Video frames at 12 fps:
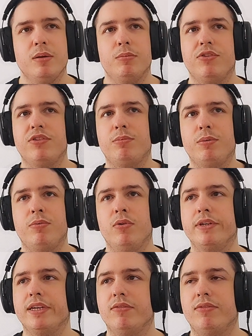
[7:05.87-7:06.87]
but some
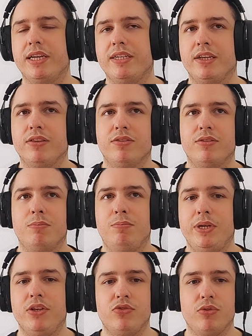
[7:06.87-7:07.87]
people kind of like get
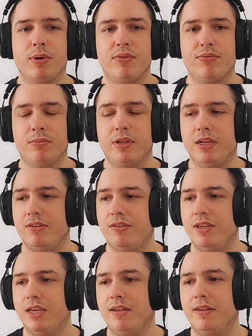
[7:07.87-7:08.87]
big trauma from that,
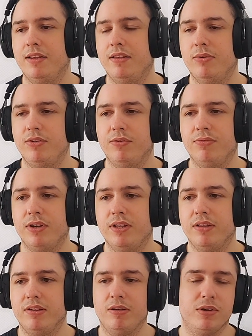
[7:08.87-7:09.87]
and then they're always afraid
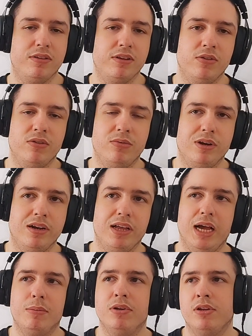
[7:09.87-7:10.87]
that anyone they know will
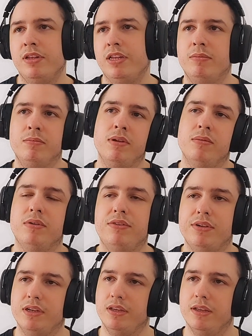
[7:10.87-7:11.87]
abandon them,
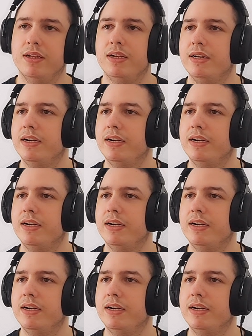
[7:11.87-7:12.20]
basically.